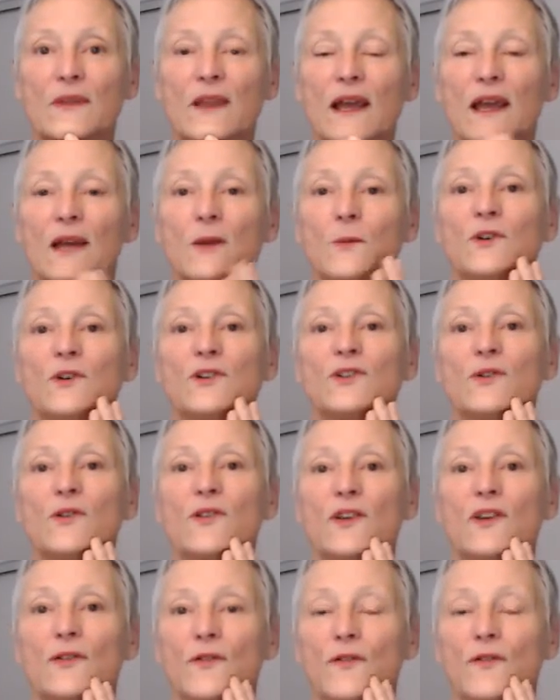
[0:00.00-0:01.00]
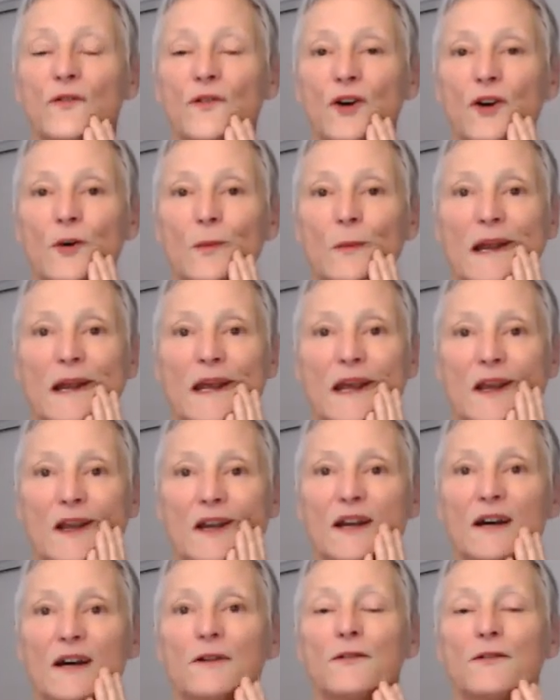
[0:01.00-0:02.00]
And we do this firmly
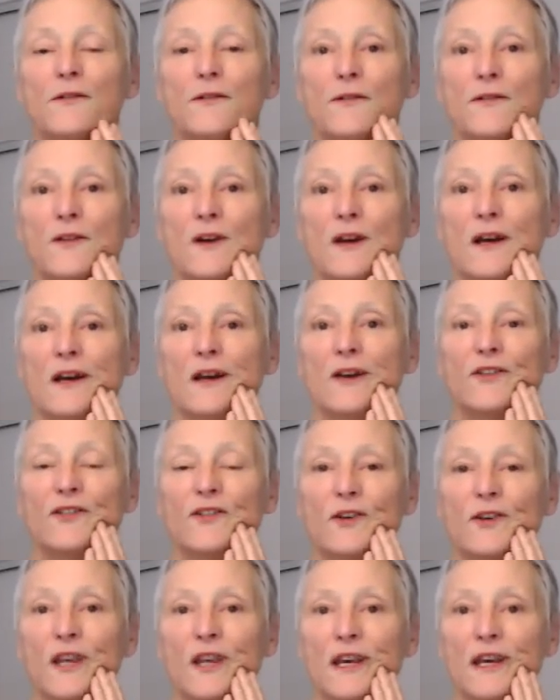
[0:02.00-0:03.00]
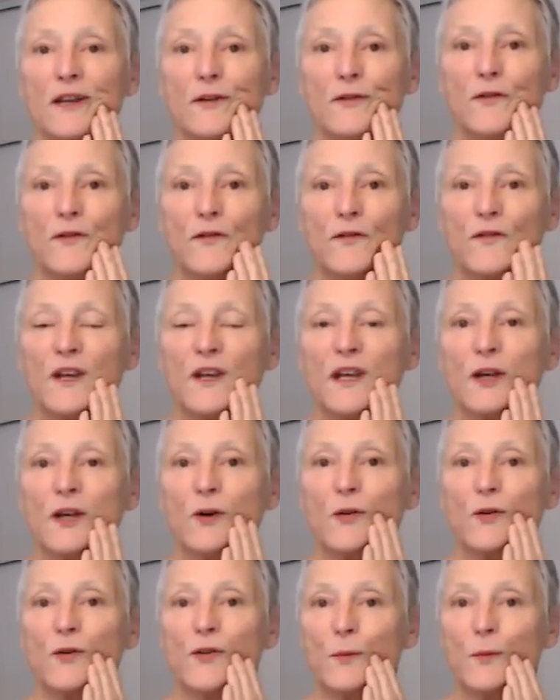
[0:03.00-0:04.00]
enough so you can
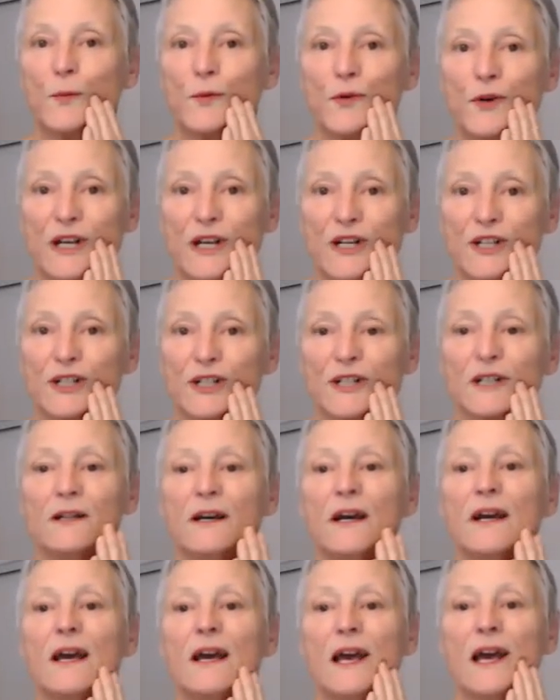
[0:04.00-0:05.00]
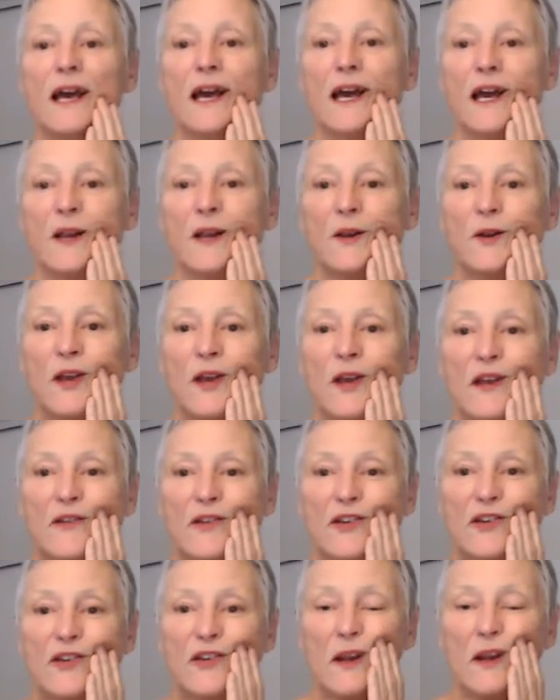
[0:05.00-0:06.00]
feel the pressure and you can
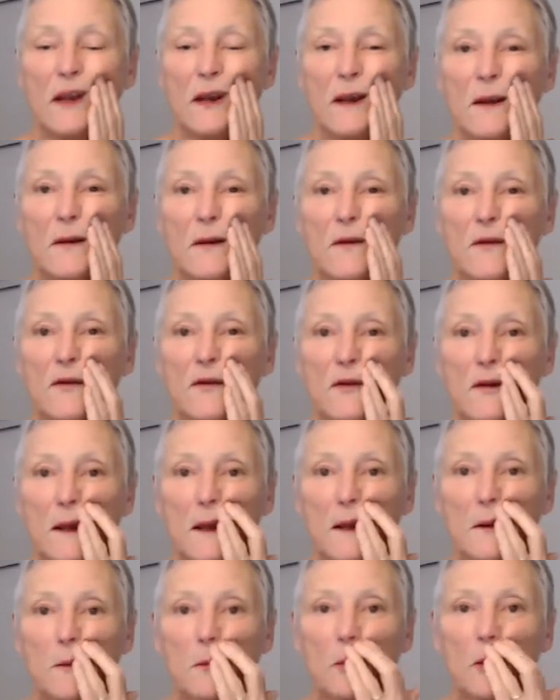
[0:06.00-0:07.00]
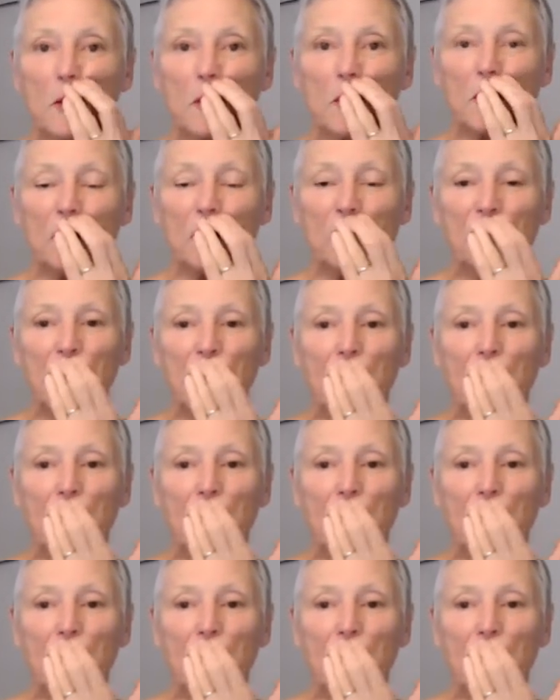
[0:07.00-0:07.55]
see the skin move.